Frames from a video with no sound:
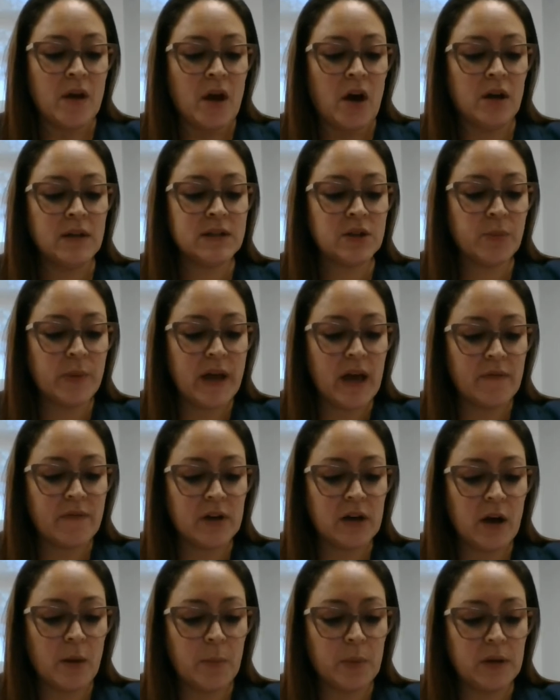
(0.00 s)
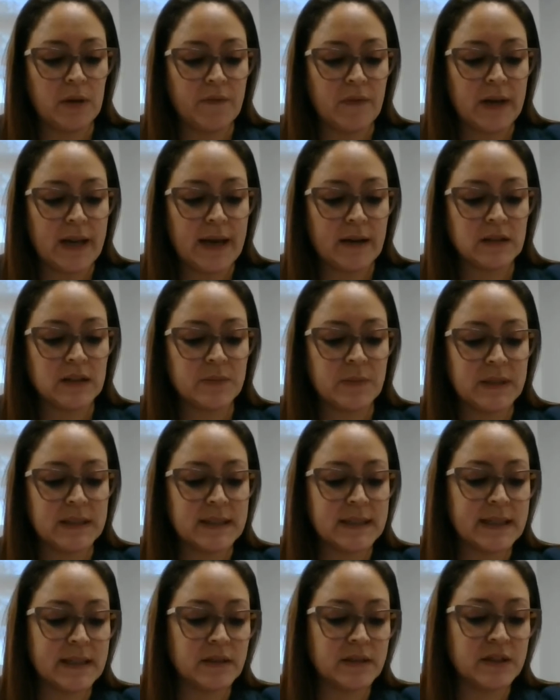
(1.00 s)
Also, we have a couple of
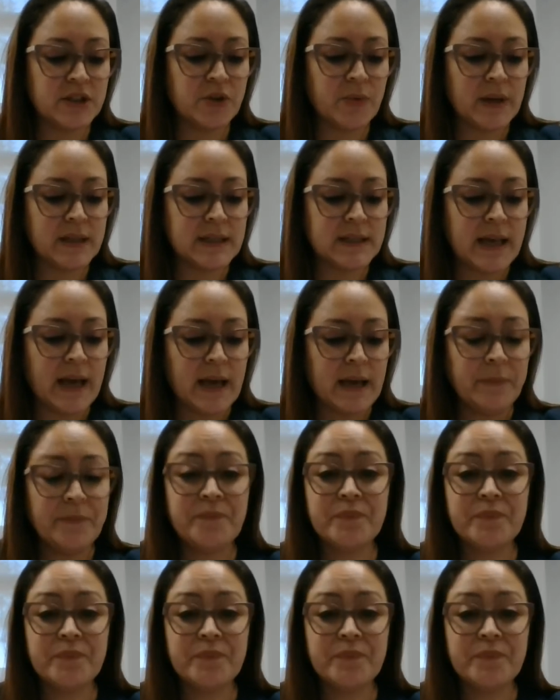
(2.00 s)
announcements. Skills USA,